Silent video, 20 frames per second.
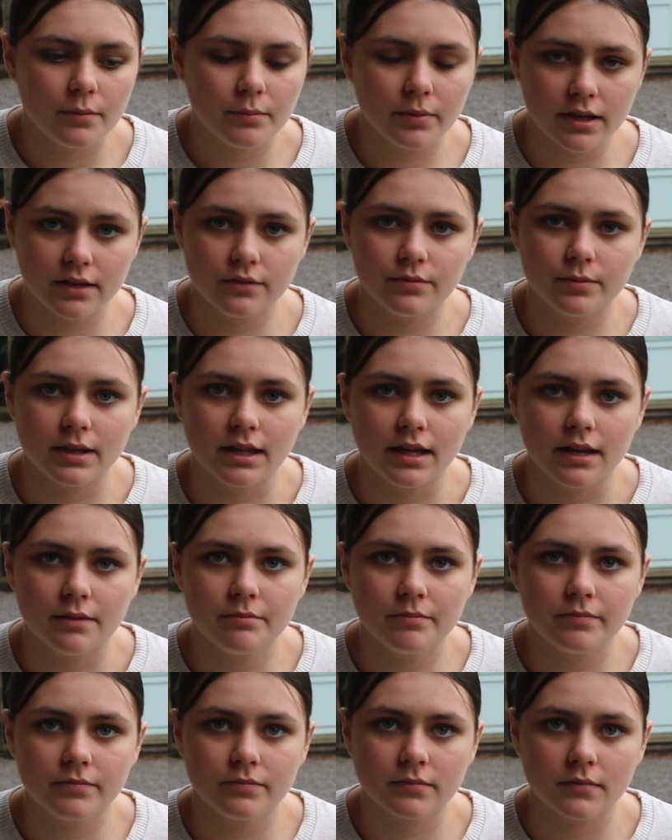played with
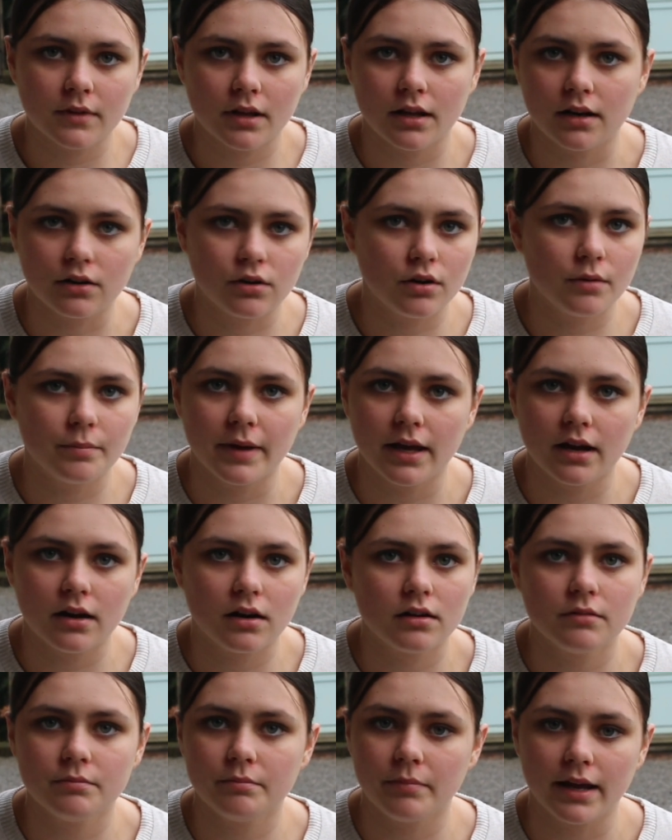them and I got better
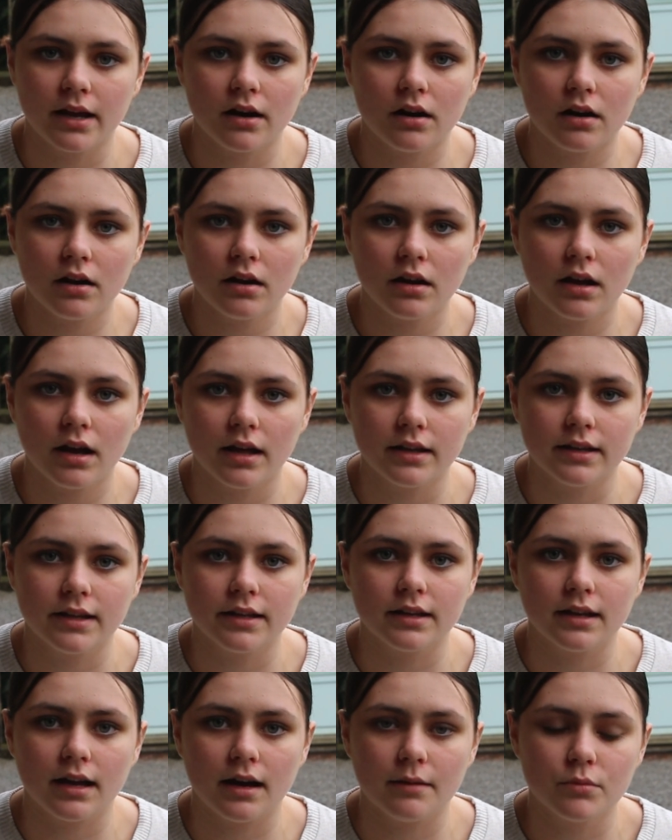and better and
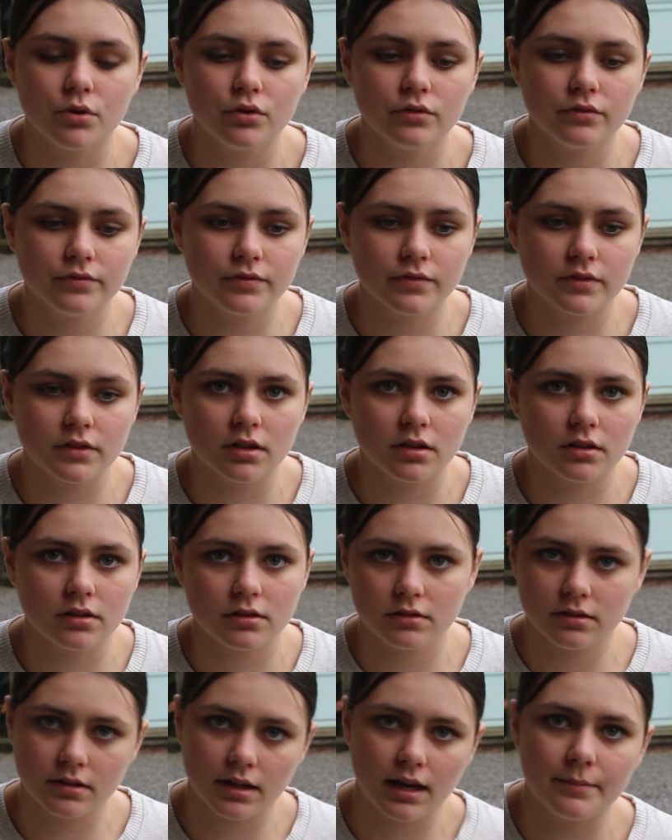then I moved
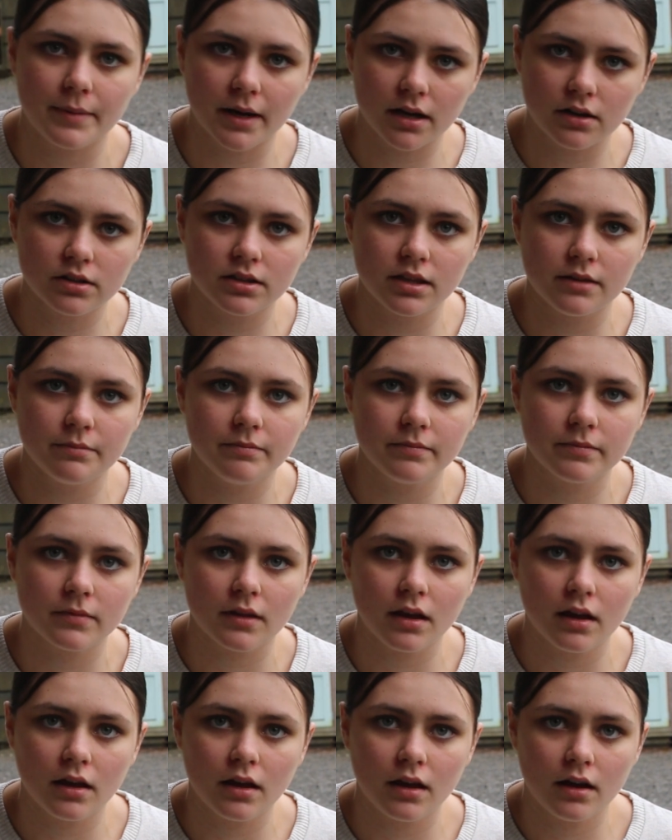to a bigger team
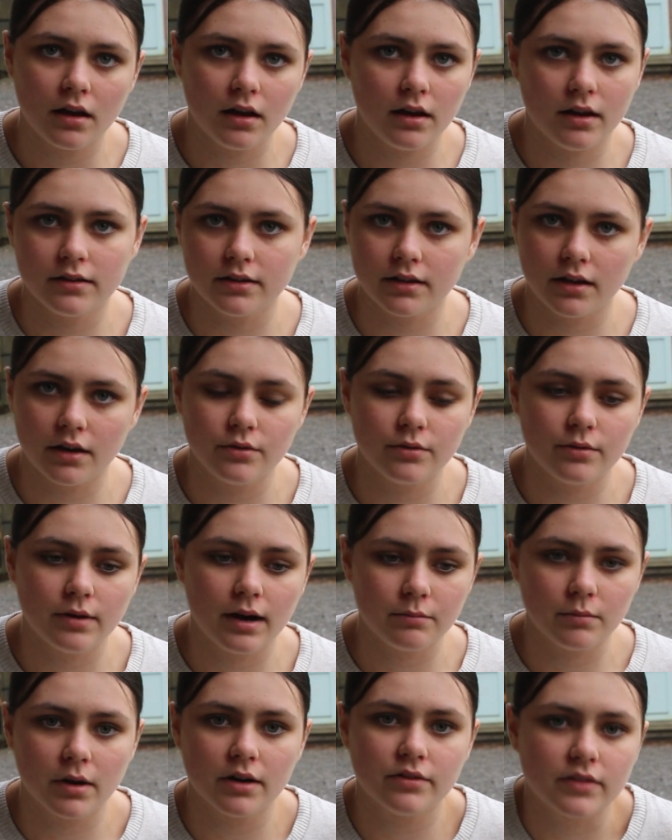and now
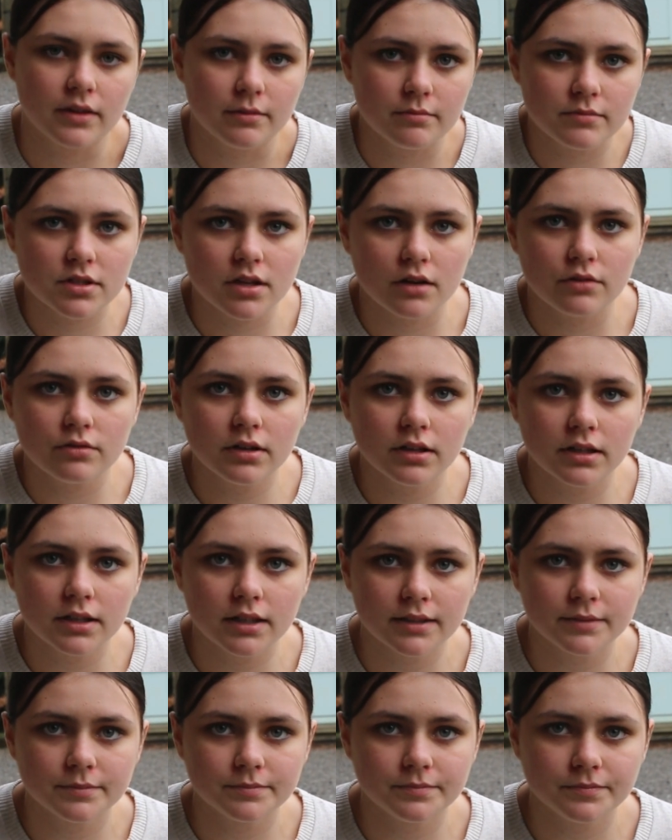I'm with them still.
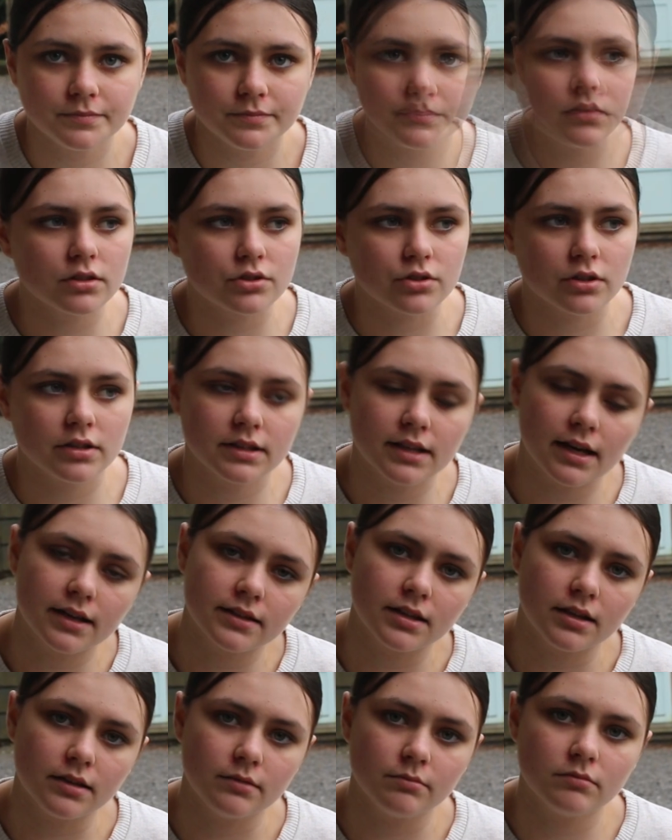I only joined
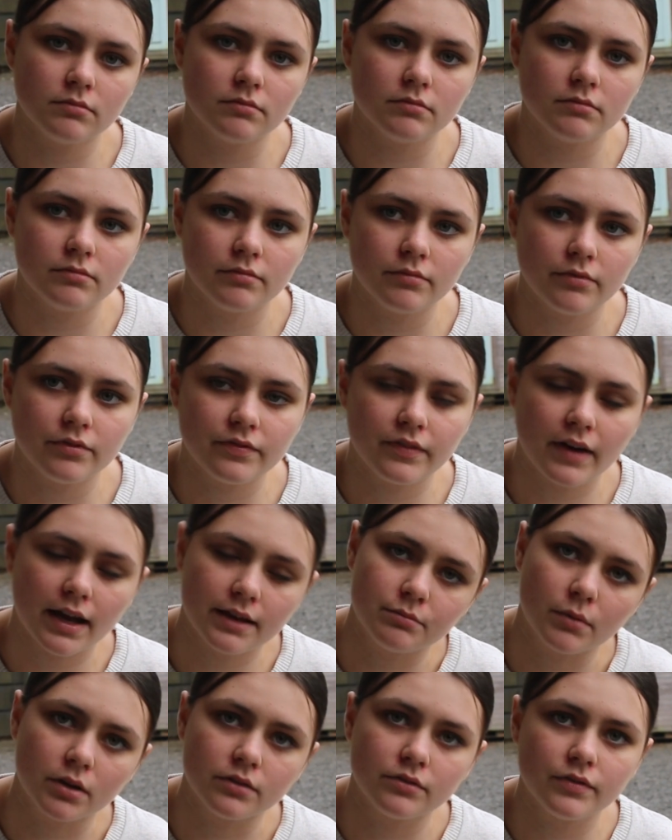that team
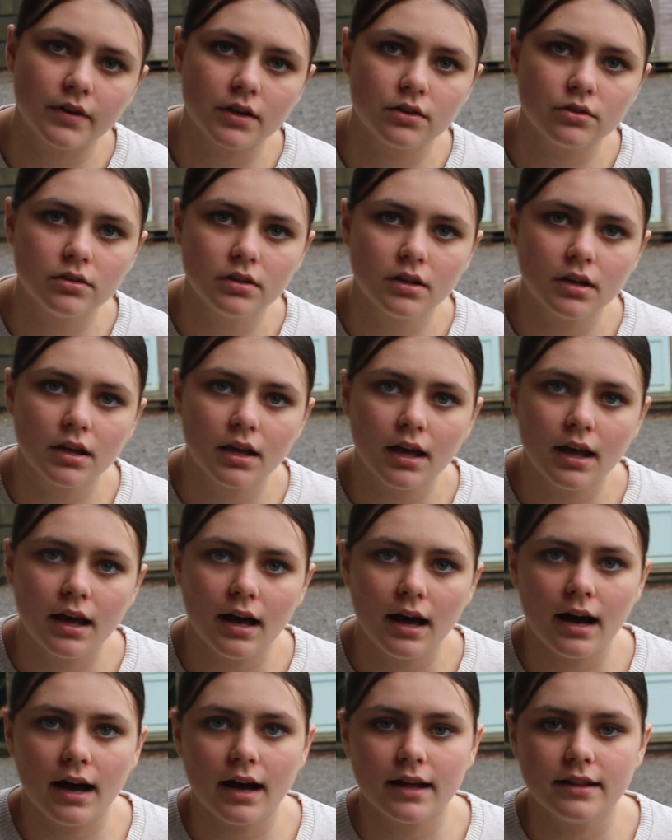five months ago
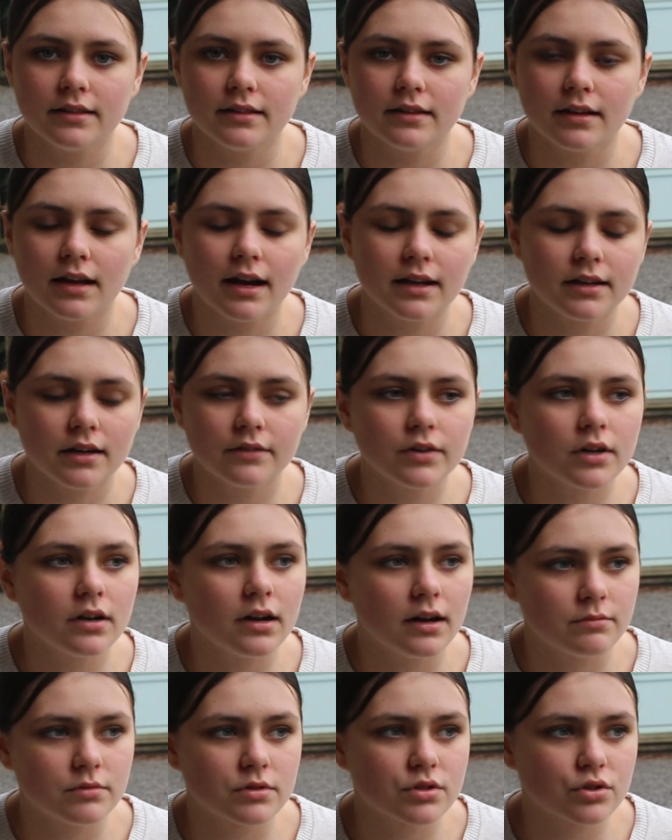and I never,
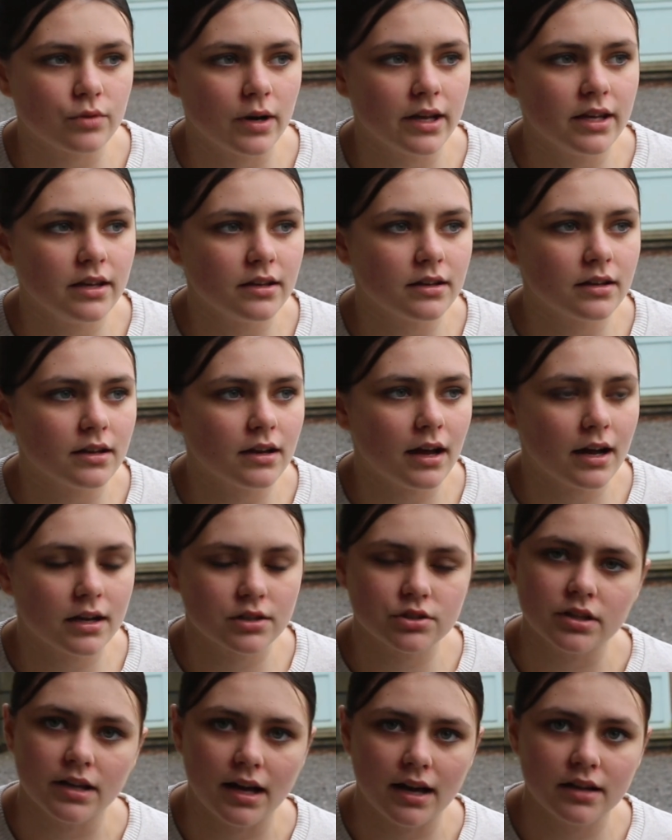I was quite
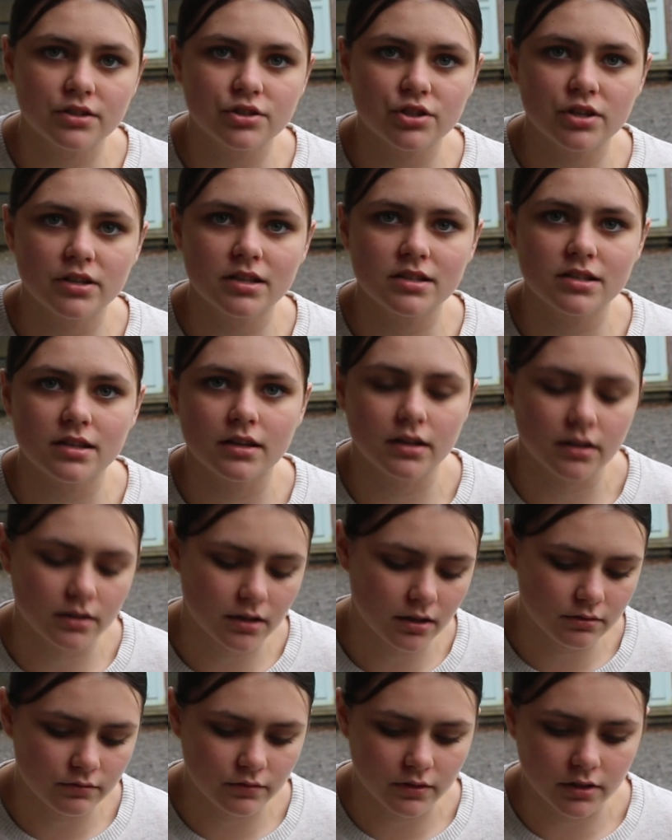actually anxious and I
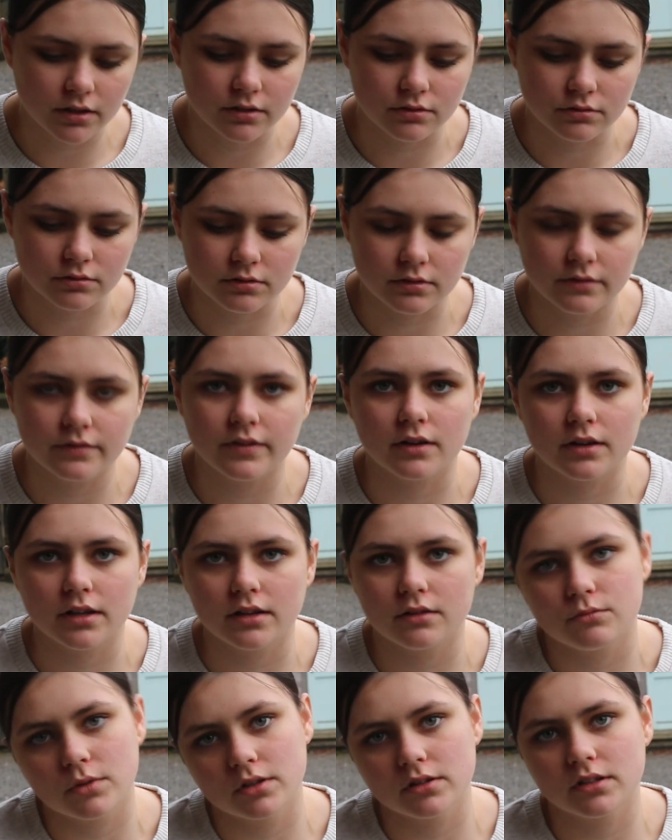didn't really know if I
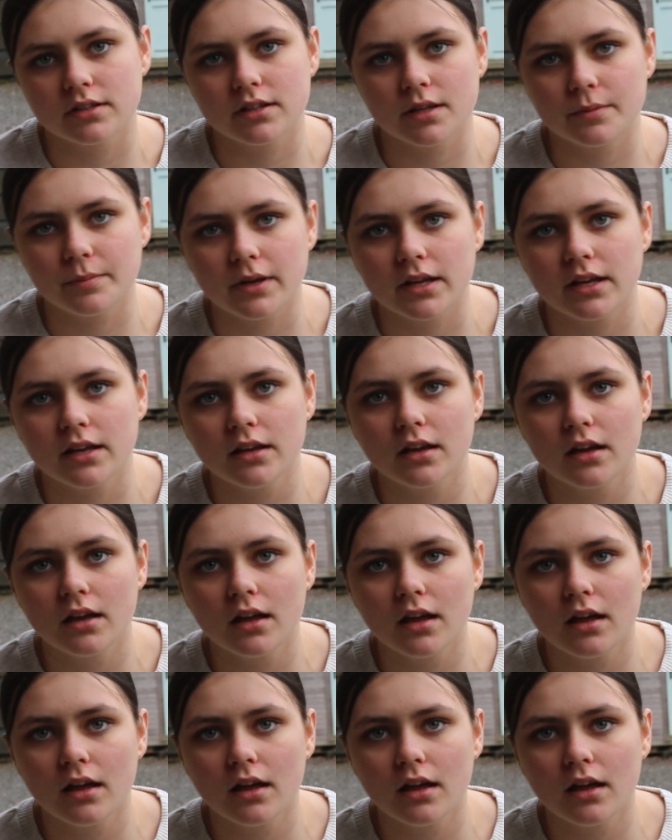like wanted to play